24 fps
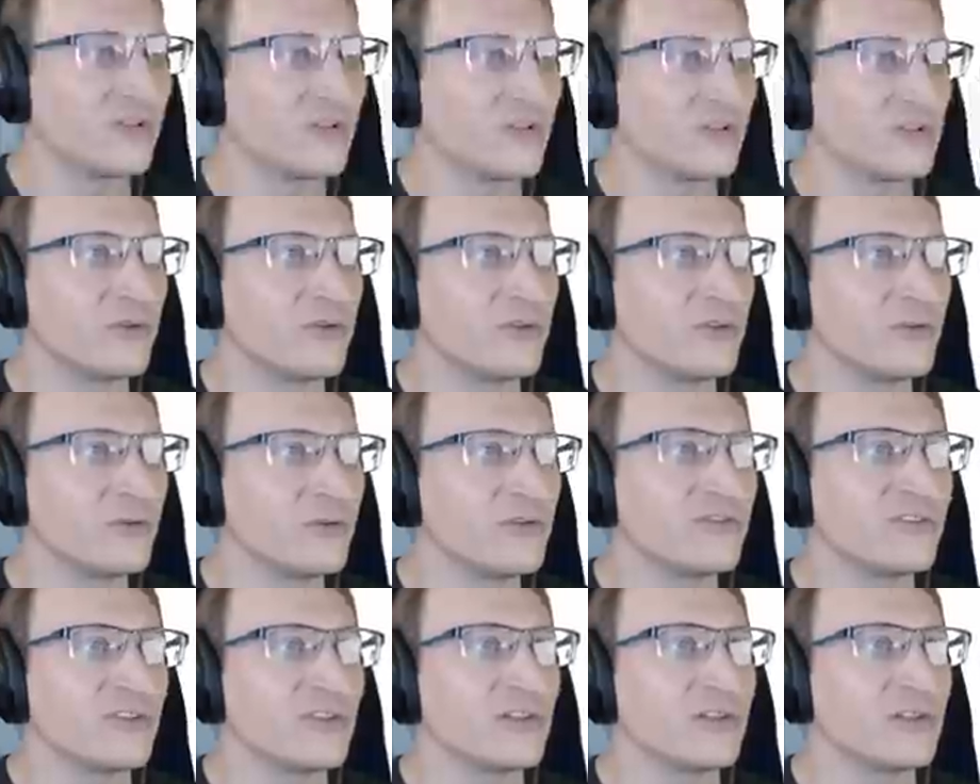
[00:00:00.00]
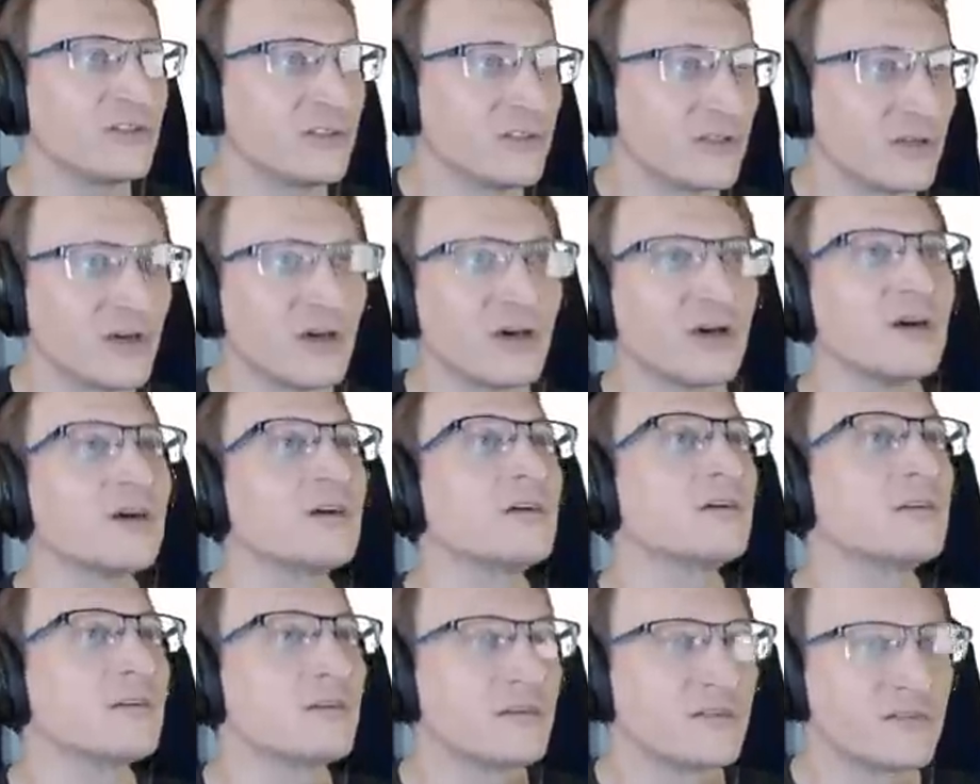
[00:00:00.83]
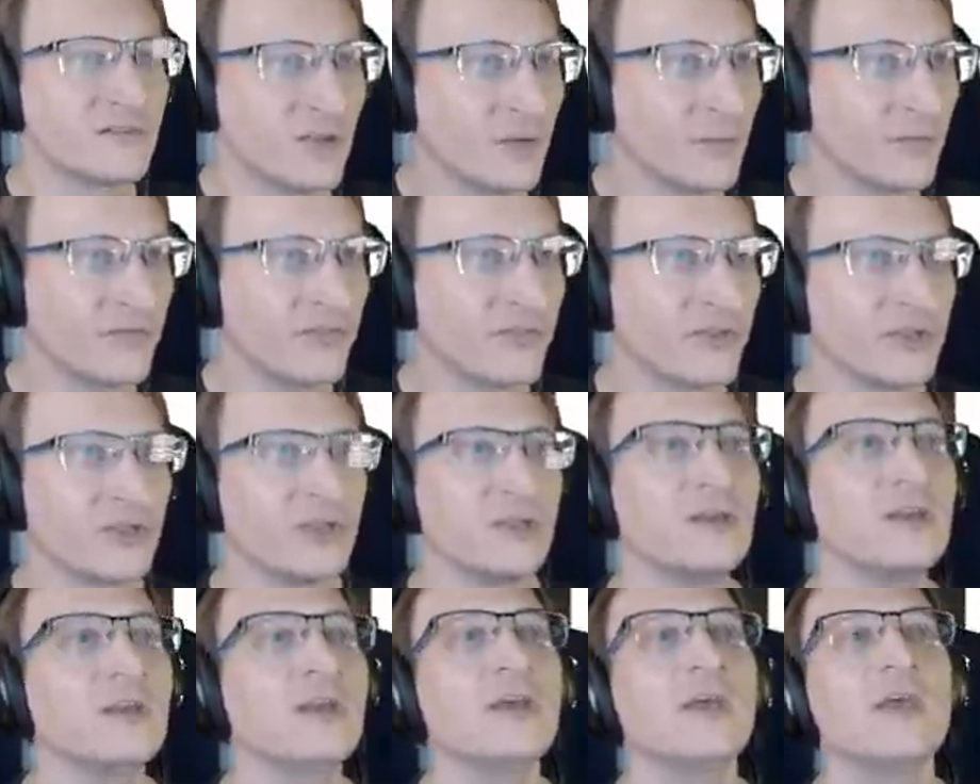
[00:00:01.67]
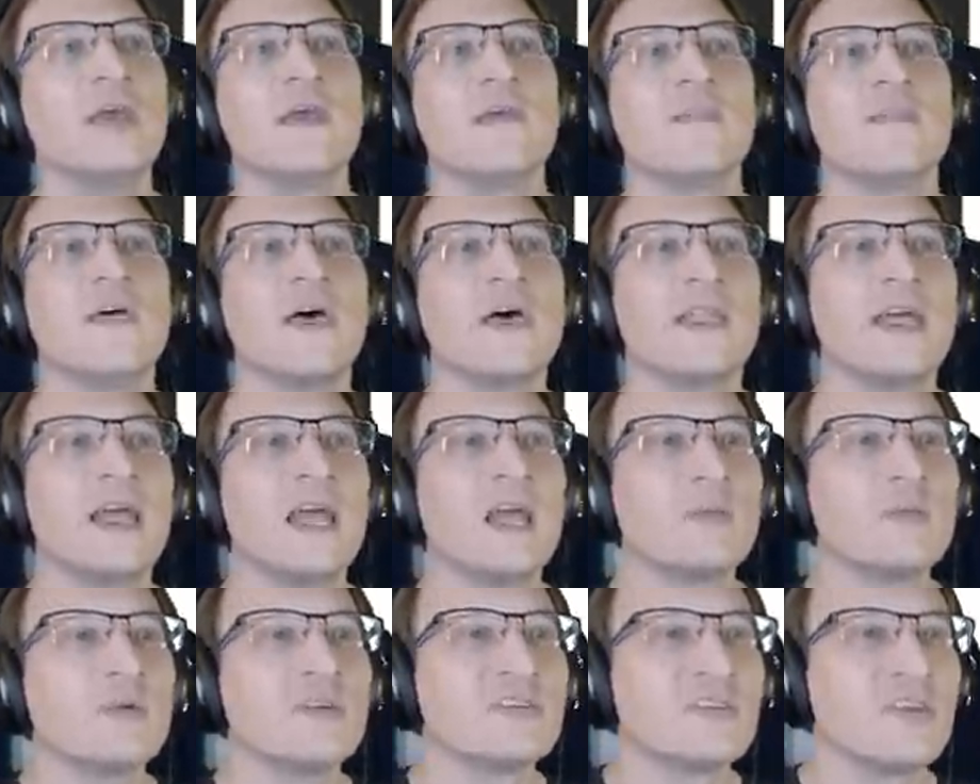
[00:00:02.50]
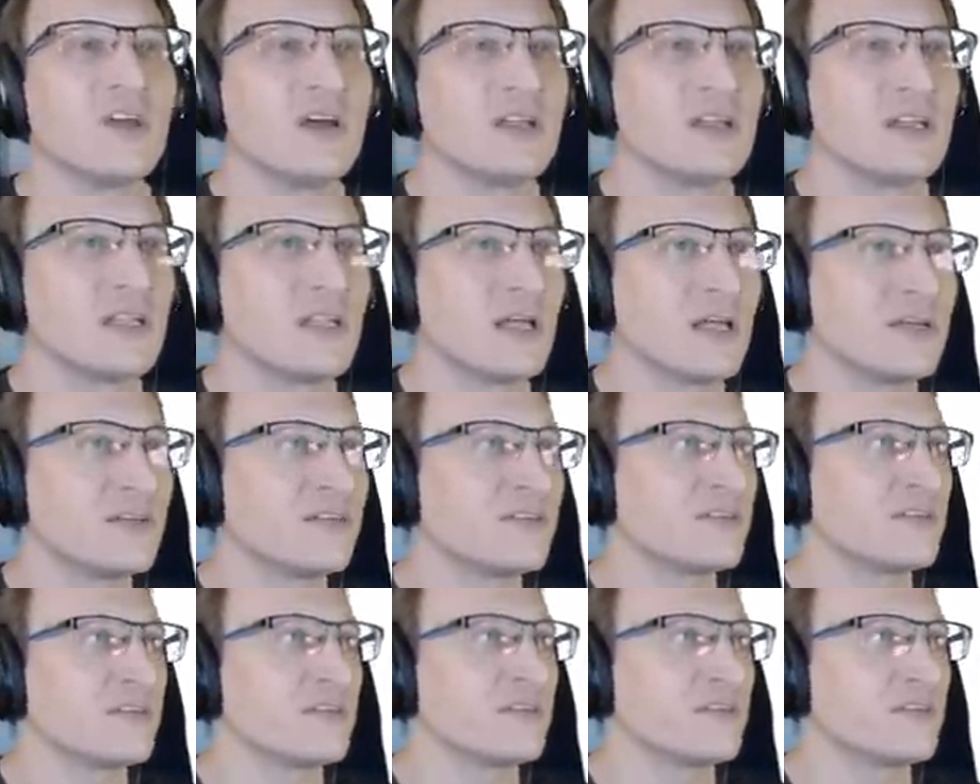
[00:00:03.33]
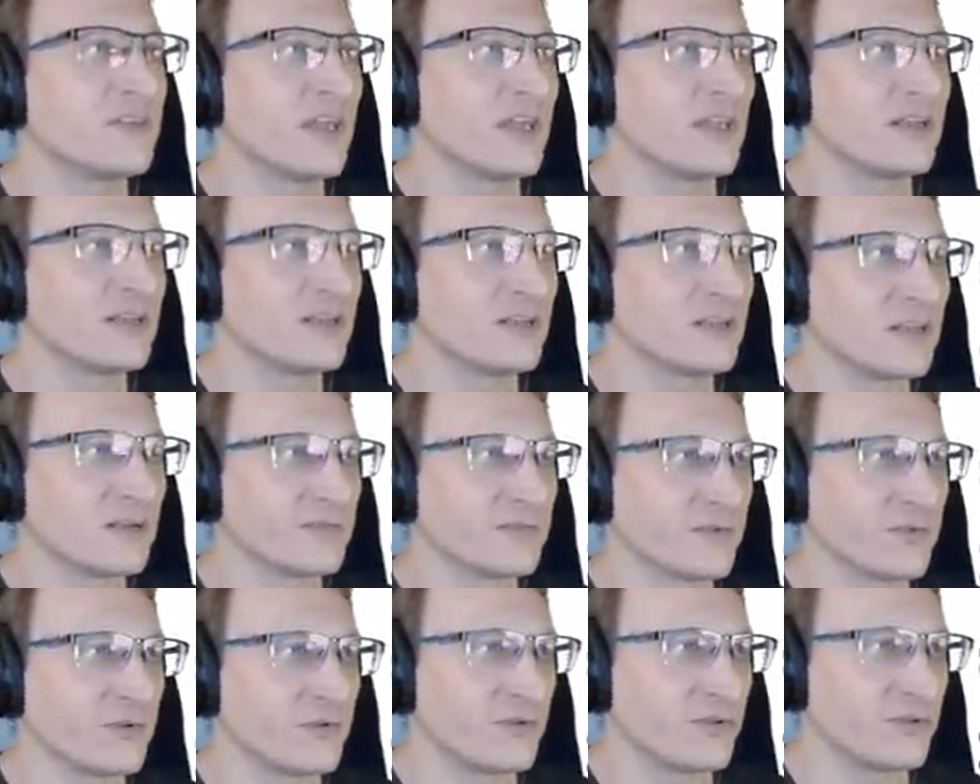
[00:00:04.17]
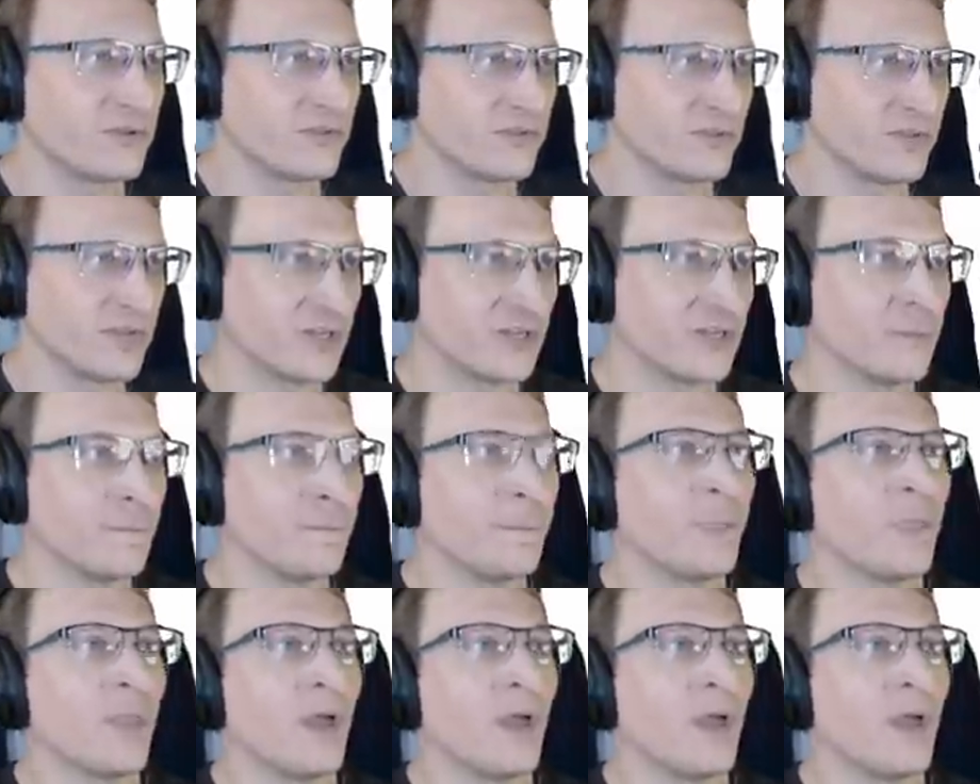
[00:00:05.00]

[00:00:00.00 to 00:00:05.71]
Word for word: using the something that Amazon licensed and delivered to CIG.